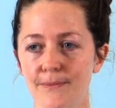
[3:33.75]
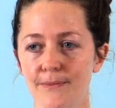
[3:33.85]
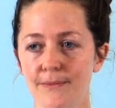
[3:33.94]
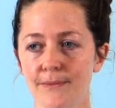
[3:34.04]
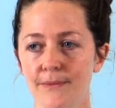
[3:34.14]

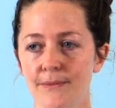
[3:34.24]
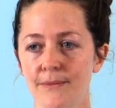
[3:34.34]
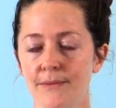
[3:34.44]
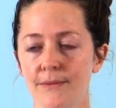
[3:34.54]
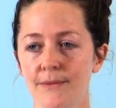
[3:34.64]

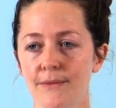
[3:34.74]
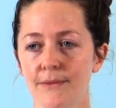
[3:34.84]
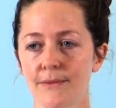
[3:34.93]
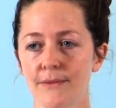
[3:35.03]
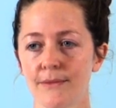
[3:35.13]

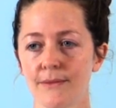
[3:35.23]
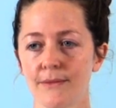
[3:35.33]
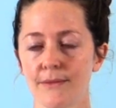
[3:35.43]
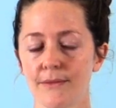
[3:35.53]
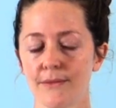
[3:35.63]
[no speech]